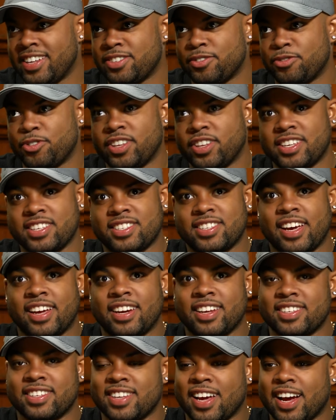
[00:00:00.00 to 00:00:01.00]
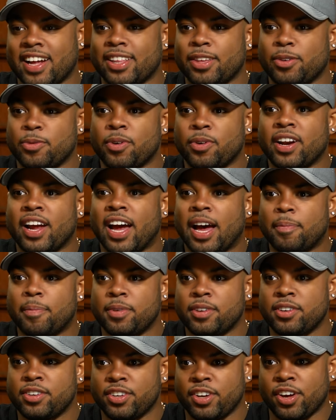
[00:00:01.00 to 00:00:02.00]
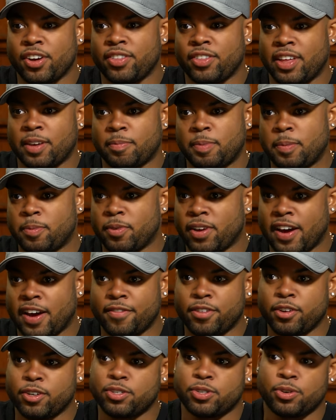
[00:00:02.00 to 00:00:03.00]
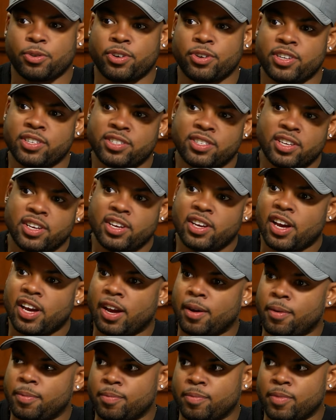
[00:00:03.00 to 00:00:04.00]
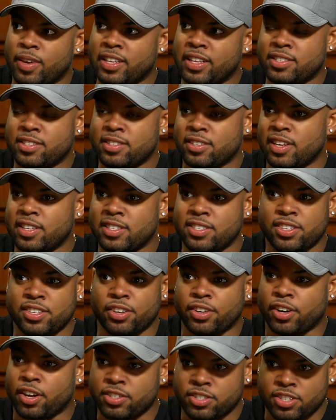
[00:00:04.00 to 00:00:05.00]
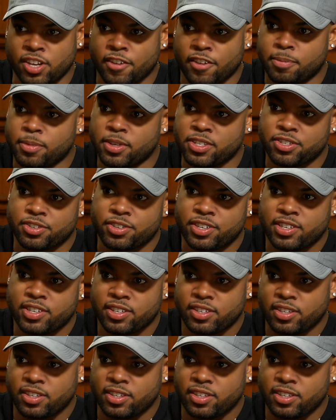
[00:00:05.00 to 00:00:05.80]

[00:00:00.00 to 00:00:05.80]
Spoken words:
isn't really said exactly what happened. You know, like people have their stories. It's still an unsolved mystery.